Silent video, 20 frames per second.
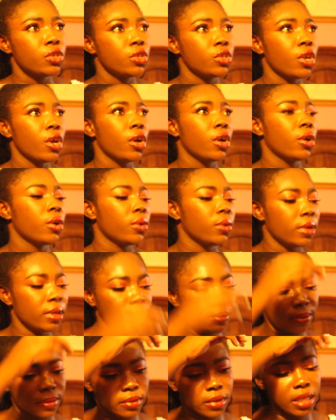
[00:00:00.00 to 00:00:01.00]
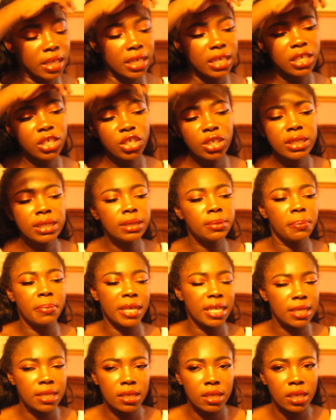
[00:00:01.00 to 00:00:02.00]
so he just
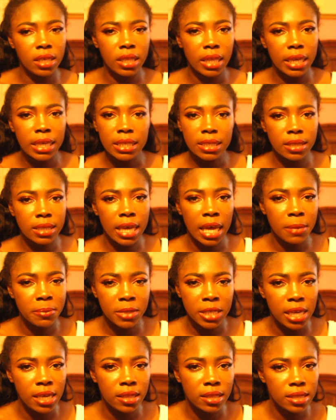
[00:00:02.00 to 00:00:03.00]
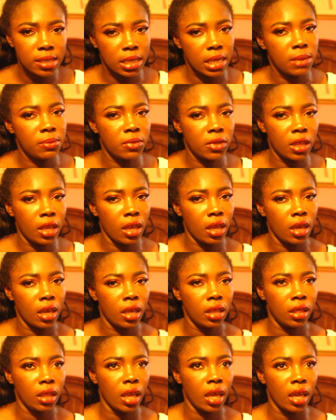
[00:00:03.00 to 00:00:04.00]
basically like kept saying the same thing,
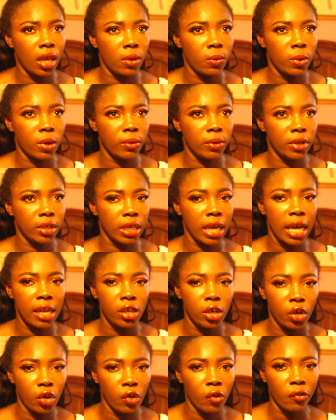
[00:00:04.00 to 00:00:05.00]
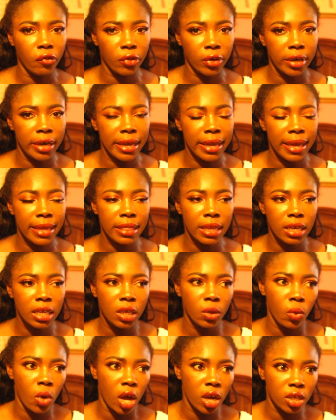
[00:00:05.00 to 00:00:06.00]
and like we were kind of over it, and then
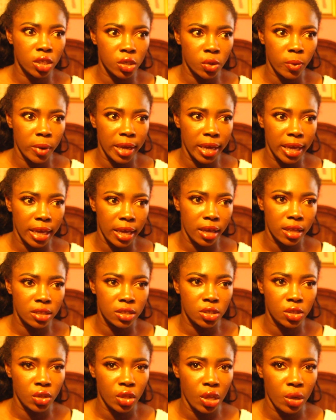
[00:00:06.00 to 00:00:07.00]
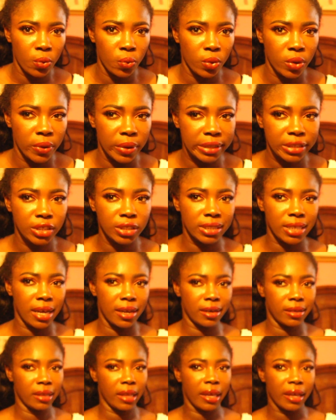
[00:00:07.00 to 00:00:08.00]
he walked away, and so then we were just
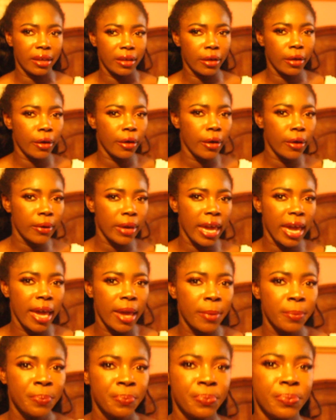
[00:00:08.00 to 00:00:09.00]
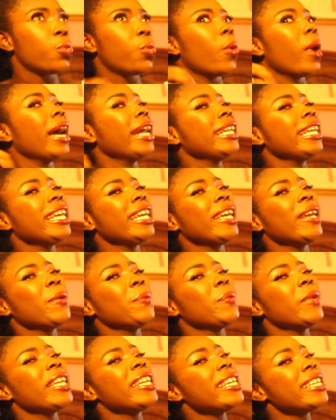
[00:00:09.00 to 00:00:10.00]
kind of like, okay. 20
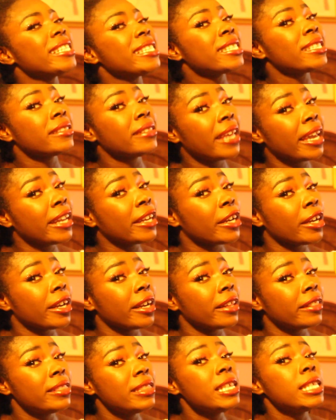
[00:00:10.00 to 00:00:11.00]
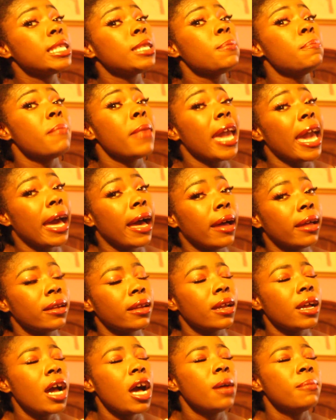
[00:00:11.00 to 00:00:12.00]
minutes later, this man
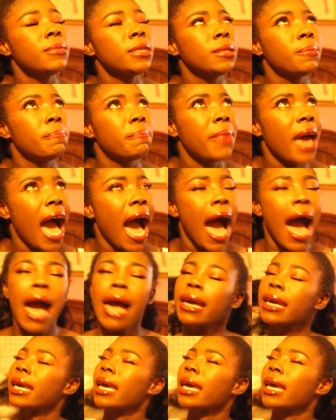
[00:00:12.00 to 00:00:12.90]
comes back